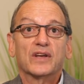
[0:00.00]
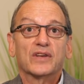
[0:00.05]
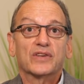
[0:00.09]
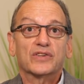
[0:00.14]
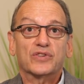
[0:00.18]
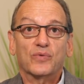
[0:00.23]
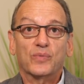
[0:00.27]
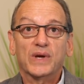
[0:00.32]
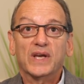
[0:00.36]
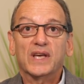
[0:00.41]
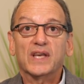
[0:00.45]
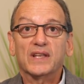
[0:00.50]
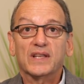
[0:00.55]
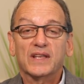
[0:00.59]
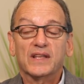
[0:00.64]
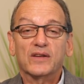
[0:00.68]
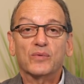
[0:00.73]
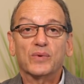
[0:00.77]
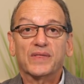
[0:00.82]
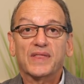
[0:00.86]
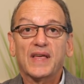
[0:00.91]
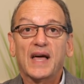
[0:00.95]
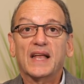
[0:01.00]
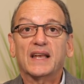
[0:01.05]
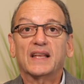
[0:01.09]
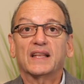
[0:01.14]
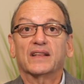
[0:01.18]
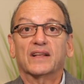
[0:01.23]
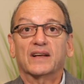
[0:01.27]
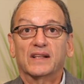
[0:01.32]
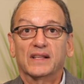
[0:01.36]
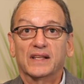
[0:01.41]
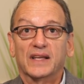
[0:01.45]
So we can deal with that
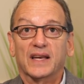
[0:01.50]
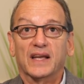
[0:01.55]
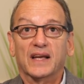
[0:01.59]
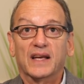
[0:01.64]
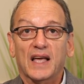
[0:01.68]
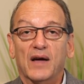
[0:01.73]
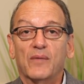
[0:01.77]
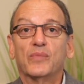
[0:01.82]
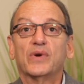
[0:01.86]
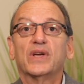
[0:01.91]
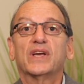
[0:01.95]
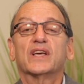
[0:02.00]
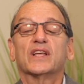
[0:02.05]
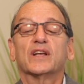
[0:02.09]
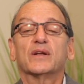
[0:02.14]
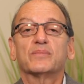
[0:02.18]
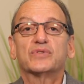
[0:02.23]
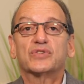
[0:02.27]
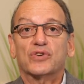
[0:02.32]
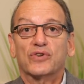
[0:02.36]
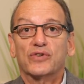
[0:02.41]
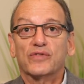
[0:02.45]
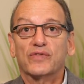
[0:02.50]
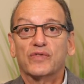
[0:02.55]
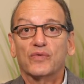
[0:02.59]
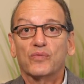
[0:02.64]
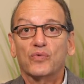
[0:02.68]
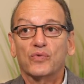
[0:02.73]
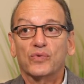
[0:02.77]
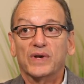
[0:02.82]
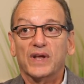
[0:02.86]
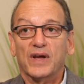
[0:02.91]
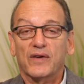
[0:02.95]
in the clinic, and we can observe the
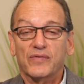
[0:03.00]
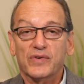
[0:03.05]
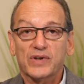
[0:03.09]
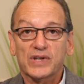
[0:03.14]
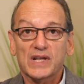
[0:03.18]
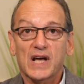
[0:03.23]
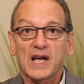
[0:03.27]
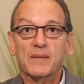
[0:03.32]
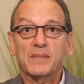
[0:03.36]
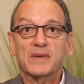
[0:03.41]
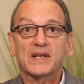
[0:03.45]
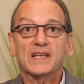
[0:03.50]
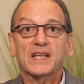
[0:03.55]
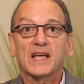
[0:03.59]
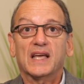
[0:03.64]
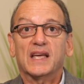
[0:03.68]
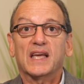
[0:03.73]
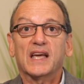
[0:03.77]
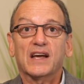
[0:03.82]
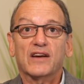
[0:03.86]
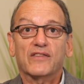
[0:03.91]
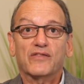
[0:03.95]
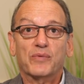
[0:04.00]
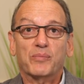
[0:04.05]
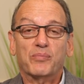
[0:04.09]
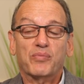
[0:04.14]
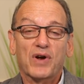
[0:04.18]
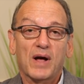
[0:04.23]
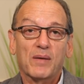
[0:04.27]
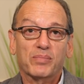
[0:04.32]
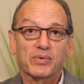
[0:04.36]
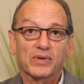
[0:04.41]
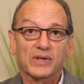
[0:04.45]
wound every time and take care of it
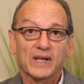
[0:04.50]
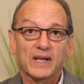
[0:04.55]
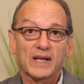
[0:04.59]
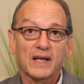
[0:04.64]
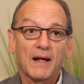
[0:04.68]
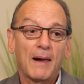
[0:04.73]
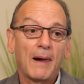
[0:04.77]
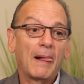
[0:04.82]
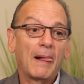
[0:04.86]
properly.